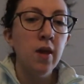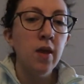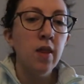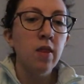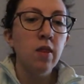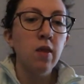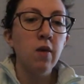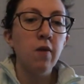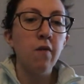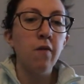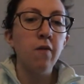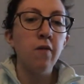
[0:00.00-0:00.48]

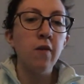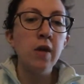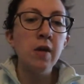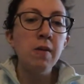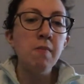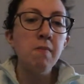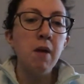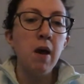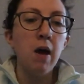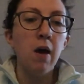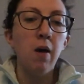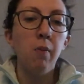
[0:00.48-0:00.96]
The
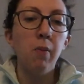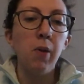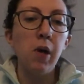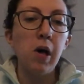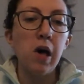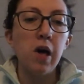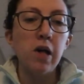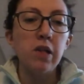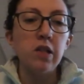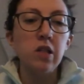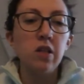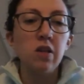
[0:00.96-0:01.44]
female
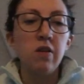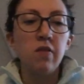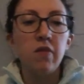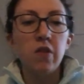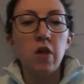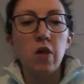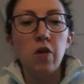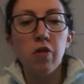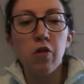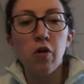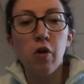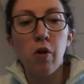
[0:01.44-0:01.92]
part of
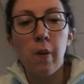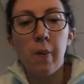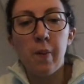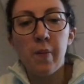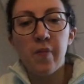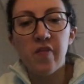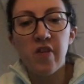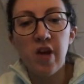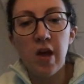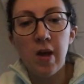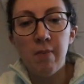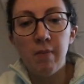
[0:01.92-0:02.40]
the Thorpe
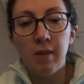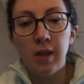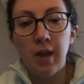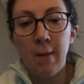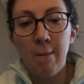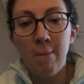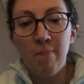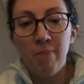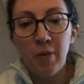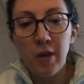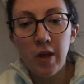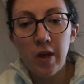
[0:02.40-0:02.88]

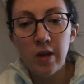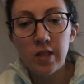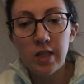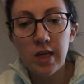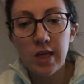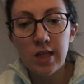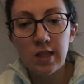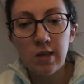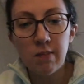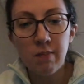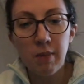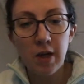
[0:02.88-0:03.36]
family,
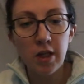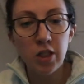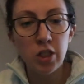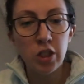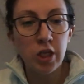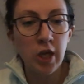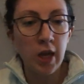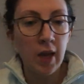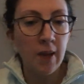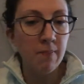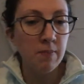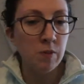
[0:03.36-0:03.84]
attended by
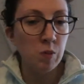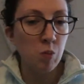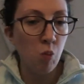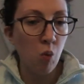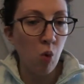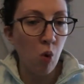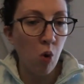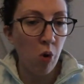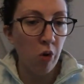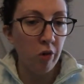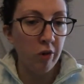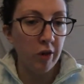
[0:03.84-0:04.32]
James
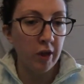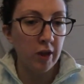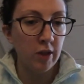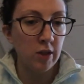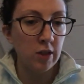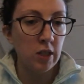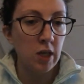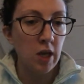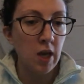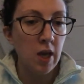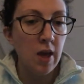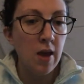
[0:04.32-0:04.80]

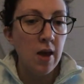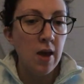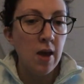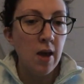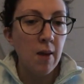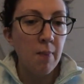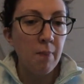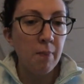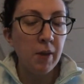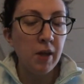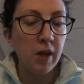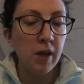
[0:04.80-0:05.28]
Morland,
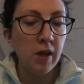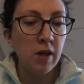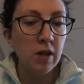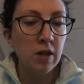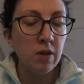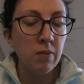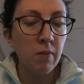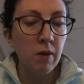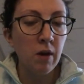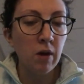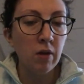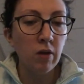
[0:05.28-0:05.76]
appeared
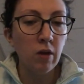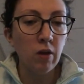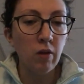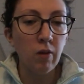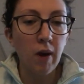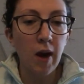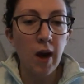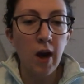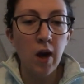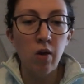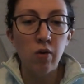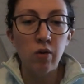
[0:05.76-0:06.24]
among the
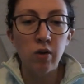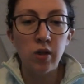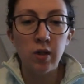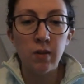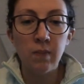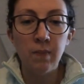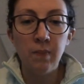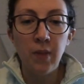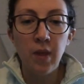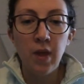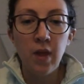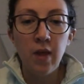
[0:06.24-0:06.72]
crowd
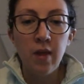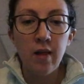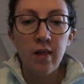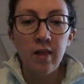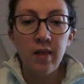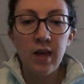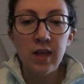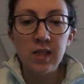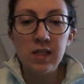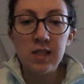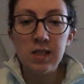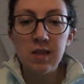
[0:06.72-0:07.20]
in
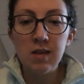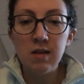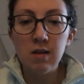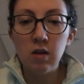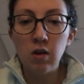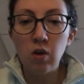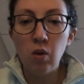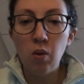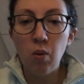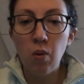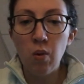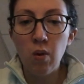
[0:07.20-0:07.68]
less than a
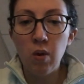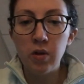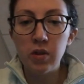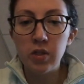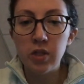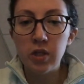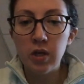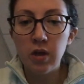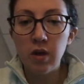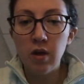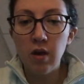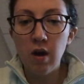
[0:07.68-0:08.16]

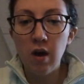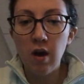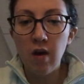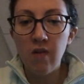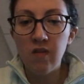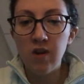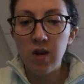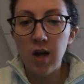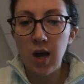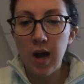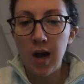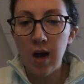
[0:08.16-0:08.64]
quarter of
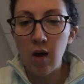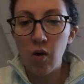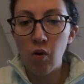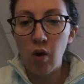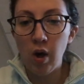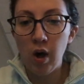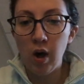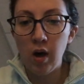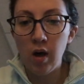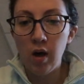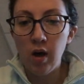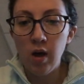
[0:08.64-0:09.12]
an
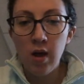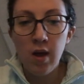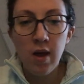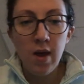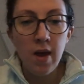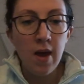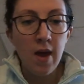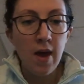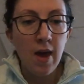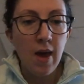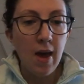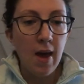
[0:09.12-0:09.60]
hour,
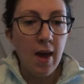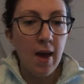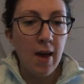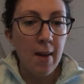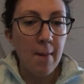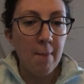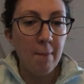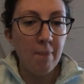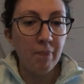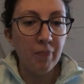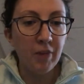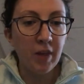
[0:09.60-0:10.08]

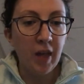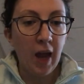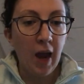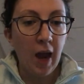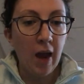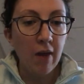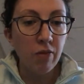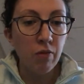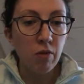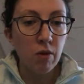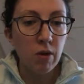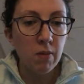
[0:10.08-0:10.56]
and
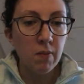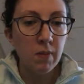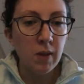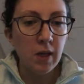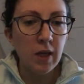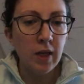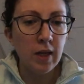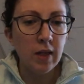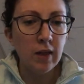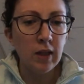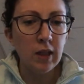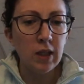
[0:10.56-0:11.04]
Catherine
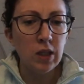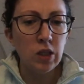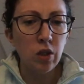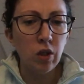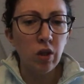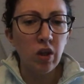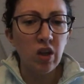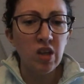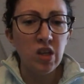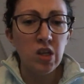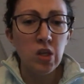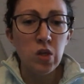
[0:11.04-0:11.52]
immediately
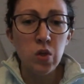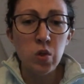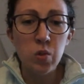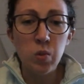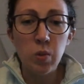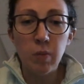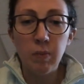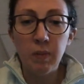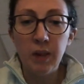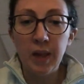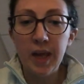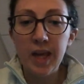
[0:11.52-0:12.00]
took her
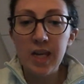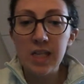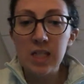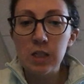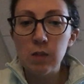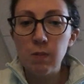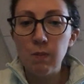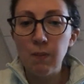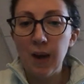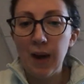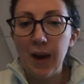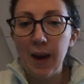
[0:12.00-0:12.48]
usual place
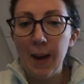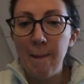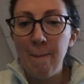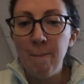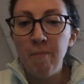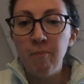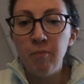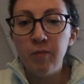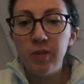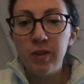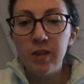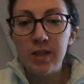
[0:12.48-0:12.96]
by
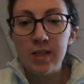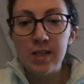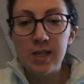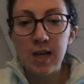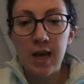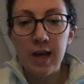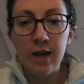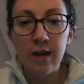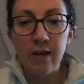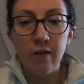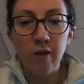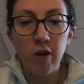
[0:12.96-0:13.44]
the
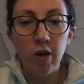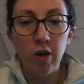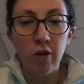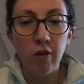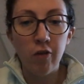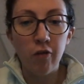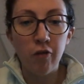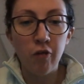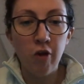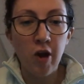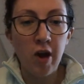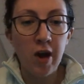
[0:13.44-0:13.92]
side of her
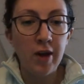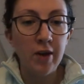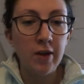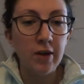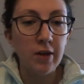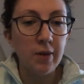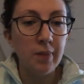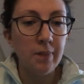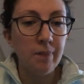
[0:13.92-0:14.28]
friend.